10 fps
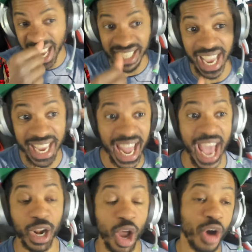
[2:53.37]
and date
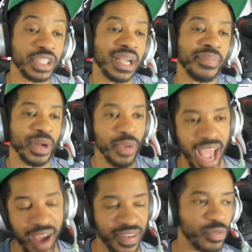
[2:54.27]
at launch. I mean, we
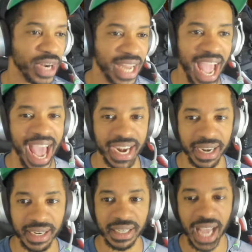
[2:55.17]
haven't really
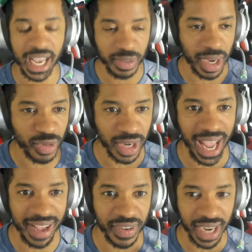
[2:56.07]
had, Xbox really
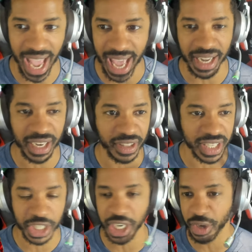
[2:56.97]
haven't had any
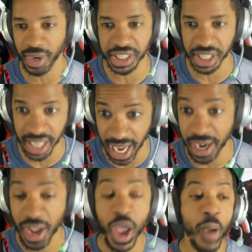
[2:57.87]
this generation yet.
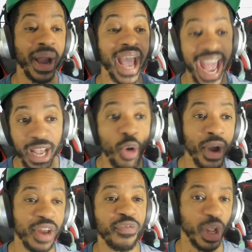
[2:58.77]
But Halo
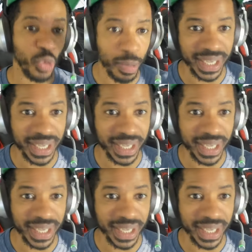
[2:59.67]
Infinite will be